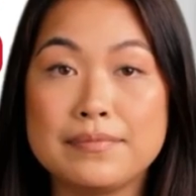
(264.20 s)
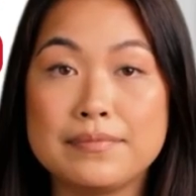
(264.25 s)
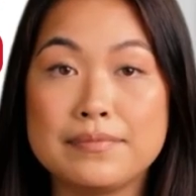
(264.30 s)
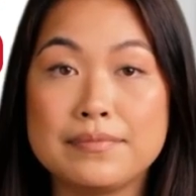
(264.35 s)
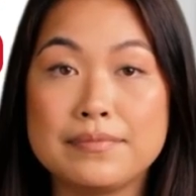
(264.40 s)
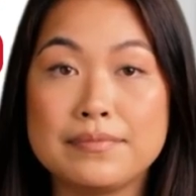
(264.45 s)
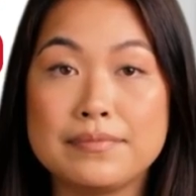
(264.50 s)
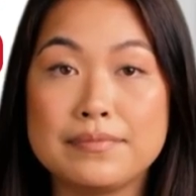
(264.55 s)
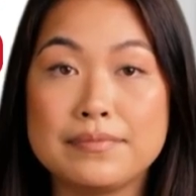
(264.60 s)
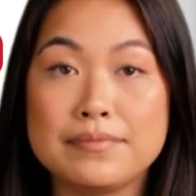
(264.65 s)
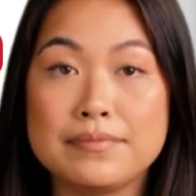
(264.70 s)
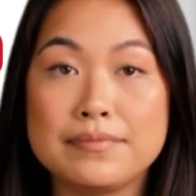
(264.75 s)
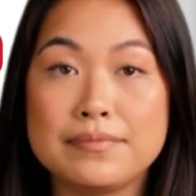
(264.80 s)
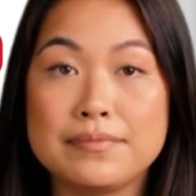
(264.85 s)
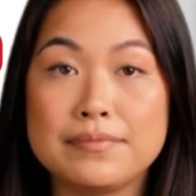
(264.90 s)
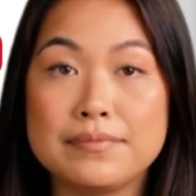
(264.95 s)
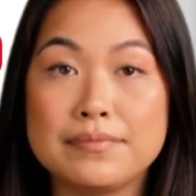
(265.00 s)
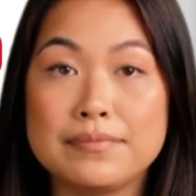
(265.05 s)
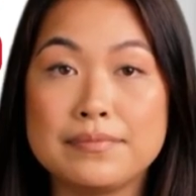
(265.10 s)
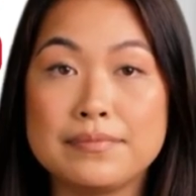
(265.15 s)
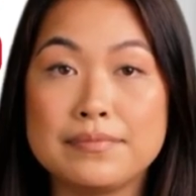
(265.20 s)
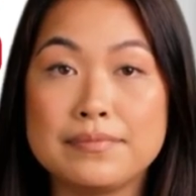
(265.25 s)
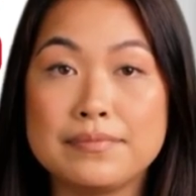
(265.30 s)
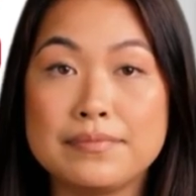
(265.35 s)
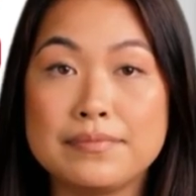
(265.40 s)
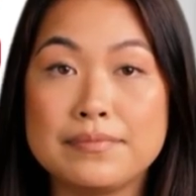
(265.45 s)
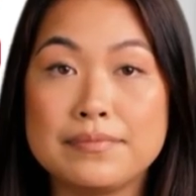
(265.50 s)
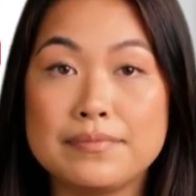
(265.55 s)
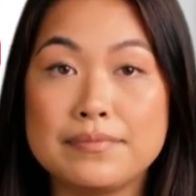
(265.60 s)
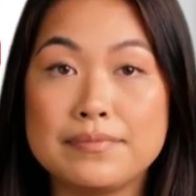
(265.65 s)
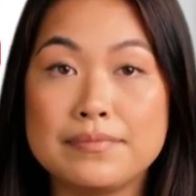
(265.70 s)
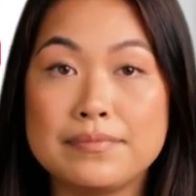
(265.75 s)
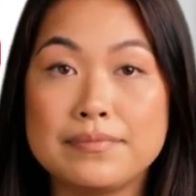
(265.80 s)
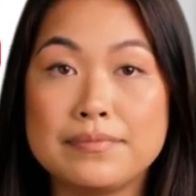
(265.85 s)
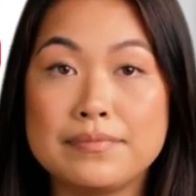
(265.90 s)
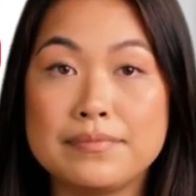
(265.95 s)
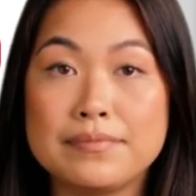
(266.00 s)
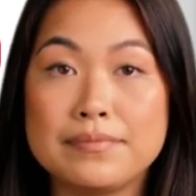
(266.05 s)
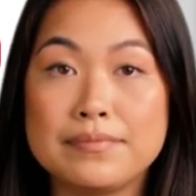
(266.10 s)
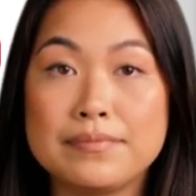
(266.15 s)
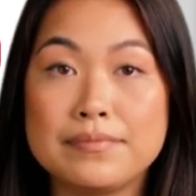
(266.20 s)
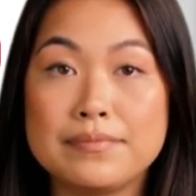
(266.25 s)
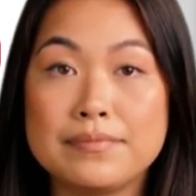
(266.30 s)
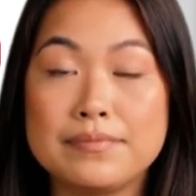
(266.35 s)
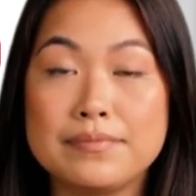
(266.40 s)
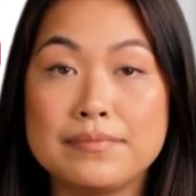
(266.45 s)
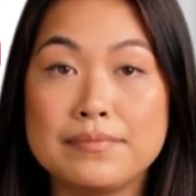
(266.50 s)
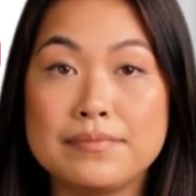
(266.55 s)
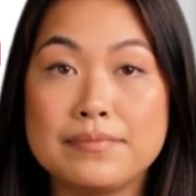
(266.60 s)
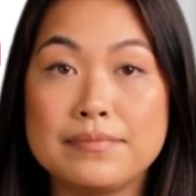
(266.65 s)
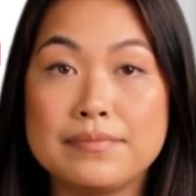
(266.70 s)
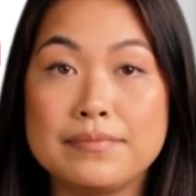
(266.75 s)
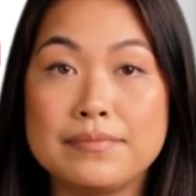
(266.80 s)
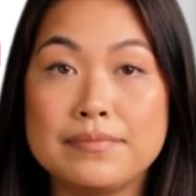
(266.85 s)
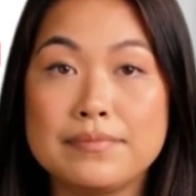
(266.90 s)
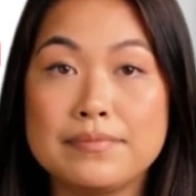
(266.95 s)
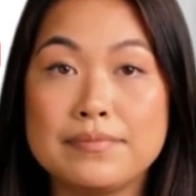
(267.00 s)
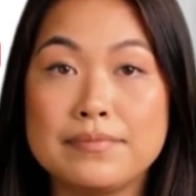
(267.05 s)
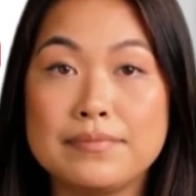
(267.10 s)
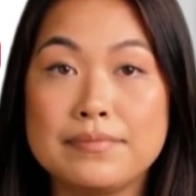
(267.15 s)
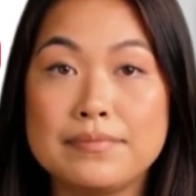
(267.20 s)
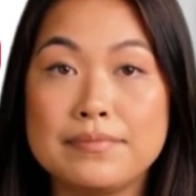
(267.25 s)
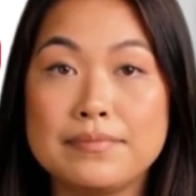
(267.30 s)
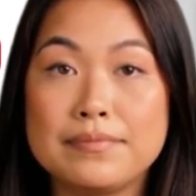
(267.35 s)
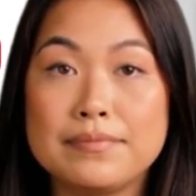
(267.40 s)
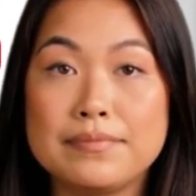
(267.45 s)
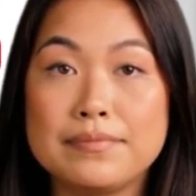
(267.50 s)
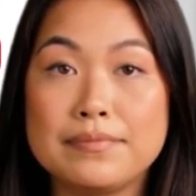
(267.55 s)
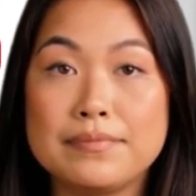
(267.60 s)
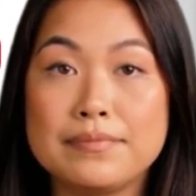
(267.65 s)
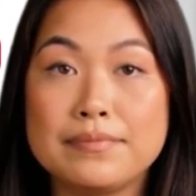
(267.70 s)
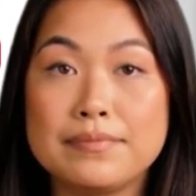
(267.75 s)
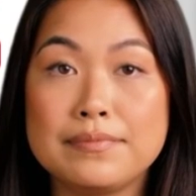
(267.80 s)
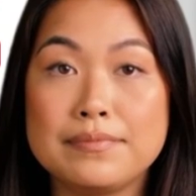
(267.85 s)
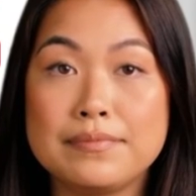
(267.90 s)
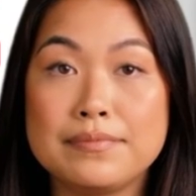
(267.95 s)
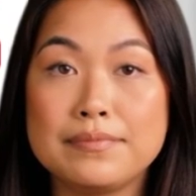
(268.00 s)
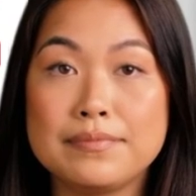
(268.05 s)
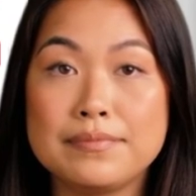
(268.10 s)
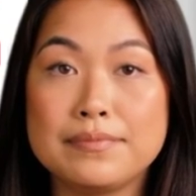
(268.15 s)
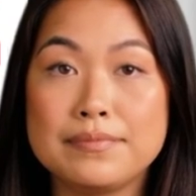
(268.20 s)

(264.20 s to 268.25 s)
(no one is talking)